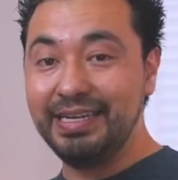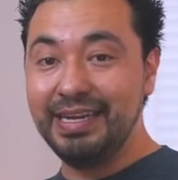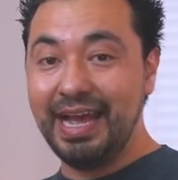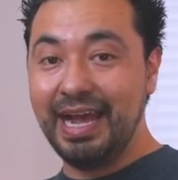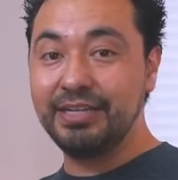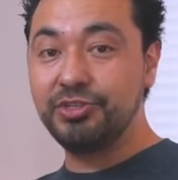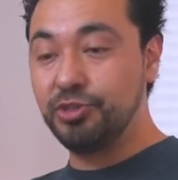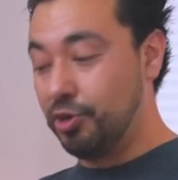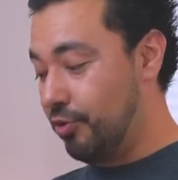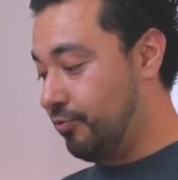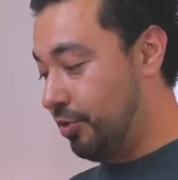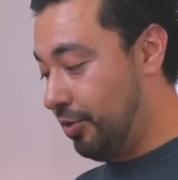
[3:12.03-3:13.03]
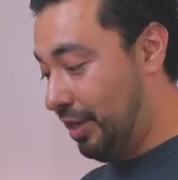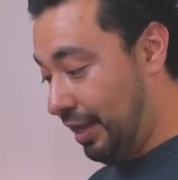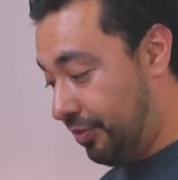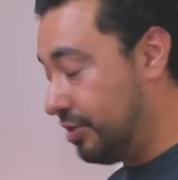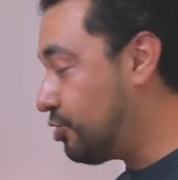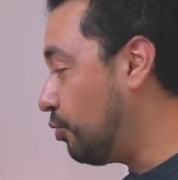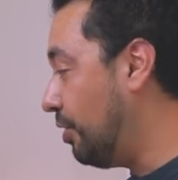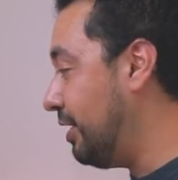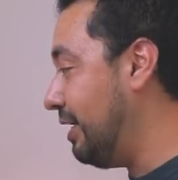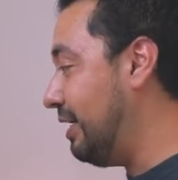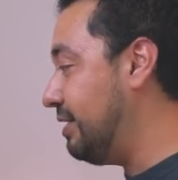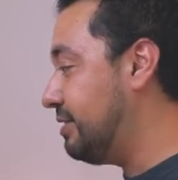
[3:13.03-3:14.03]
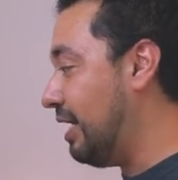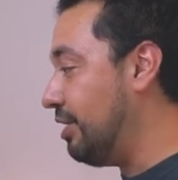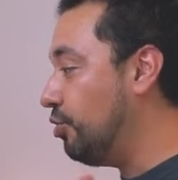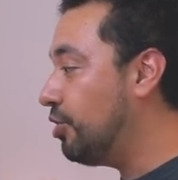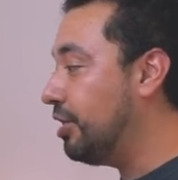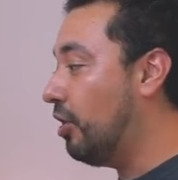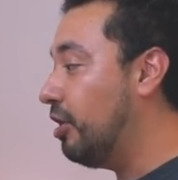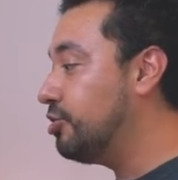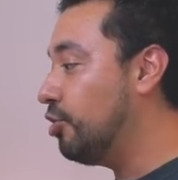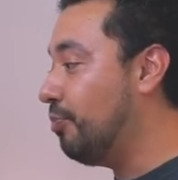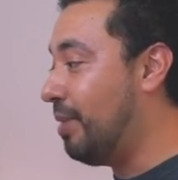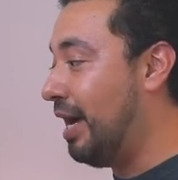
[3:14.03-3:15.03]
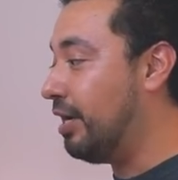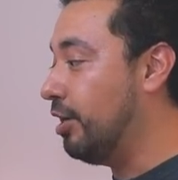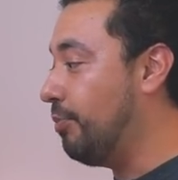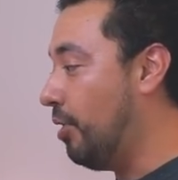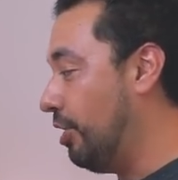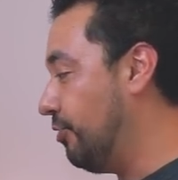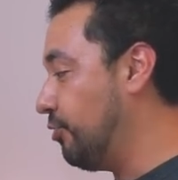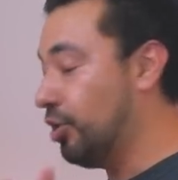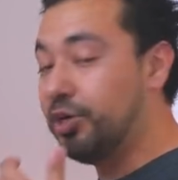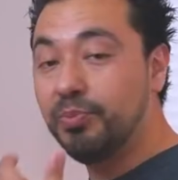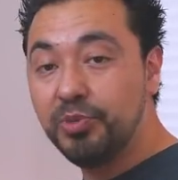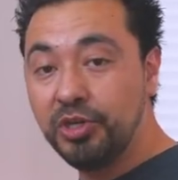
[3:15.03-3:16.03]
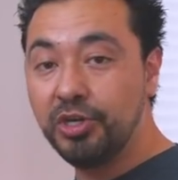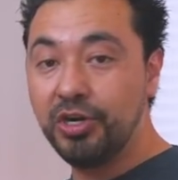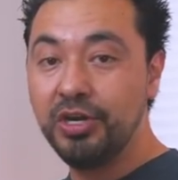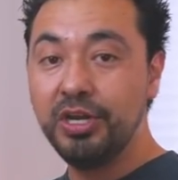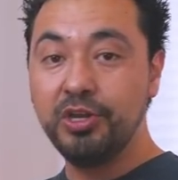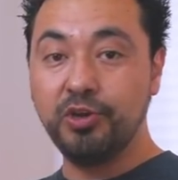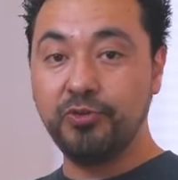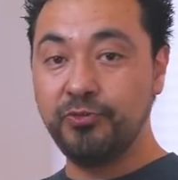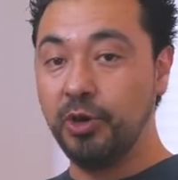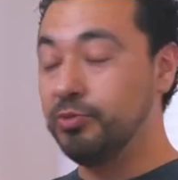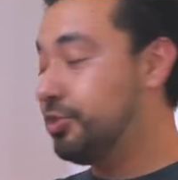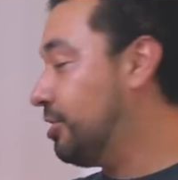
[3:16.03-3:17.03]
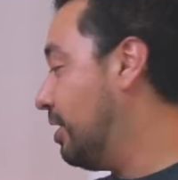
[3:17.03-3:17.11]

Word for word: a NAS server like this one is that you can also back up all of your computer, your phone